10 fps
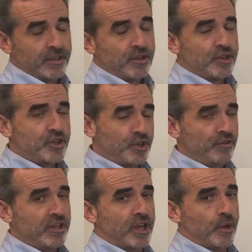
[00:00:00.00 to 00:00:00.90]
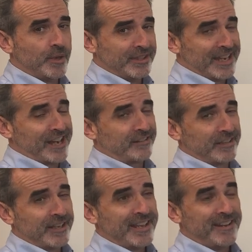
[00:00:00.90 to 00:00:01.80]
Surety though is in fact,
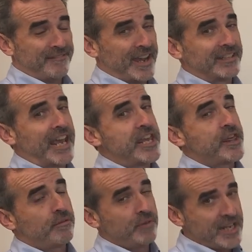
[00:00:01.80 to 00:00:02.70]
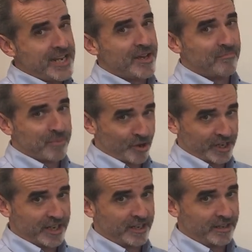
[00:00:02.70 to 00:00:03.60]
a three-party
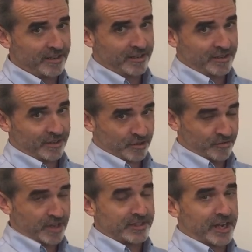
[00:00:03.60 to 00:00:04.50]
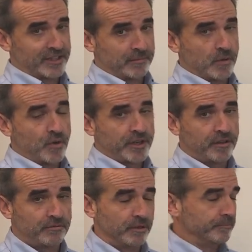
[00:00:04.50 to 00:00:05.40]
transaction. Let me walk you
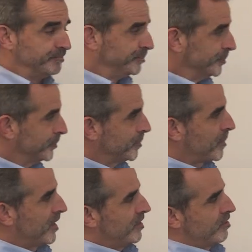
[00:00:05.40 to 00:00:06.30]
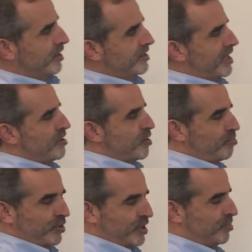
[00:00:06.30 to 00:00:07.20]
through it. So let's say you're a
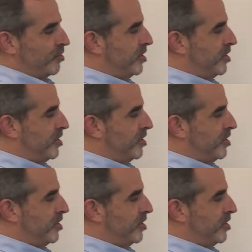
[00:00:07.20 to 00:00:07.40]
principal.